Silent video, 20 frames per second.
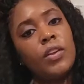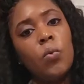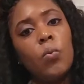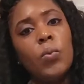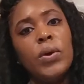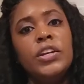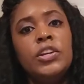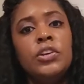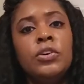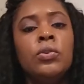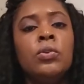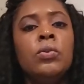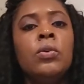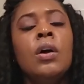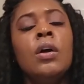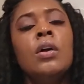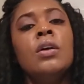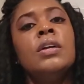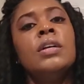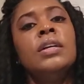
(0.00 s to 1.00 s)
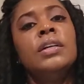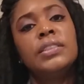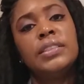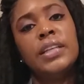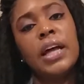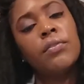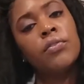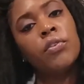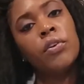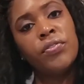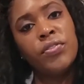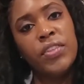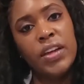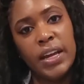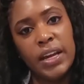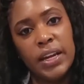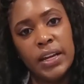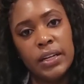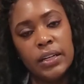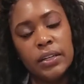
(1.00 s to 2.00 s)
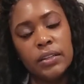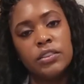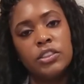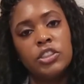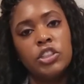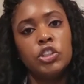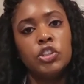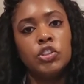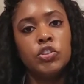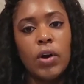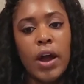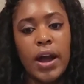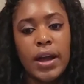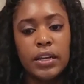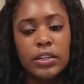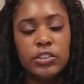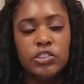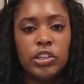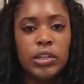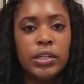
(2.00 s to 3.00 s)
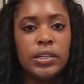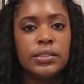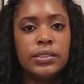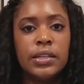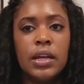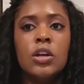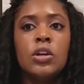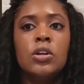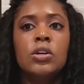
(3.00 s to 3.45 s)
We do several things to try to just,